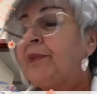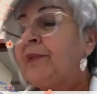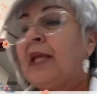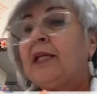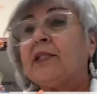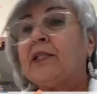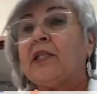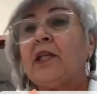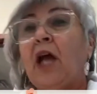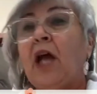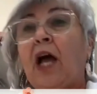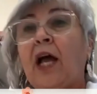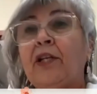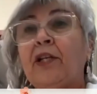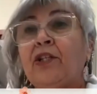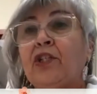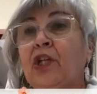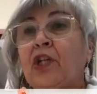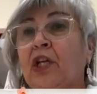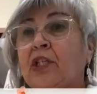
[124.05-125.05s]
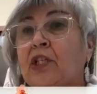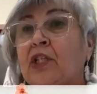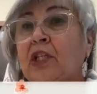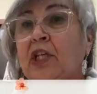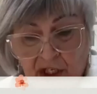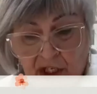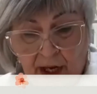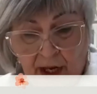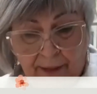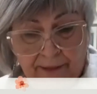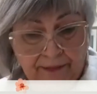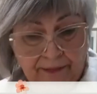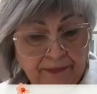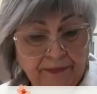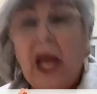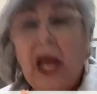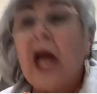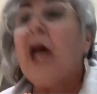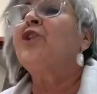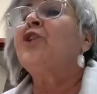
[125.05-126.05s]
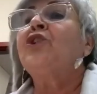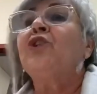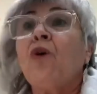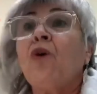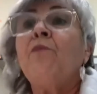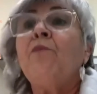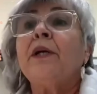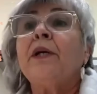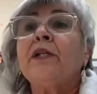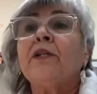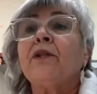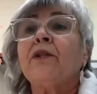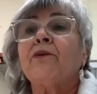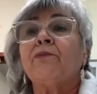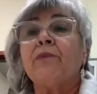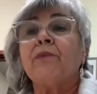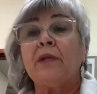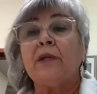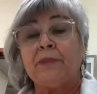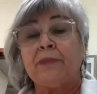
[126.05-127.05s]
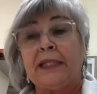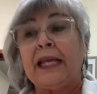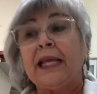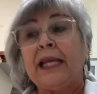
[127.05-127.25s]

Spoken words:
It's not just a dome under the ribs,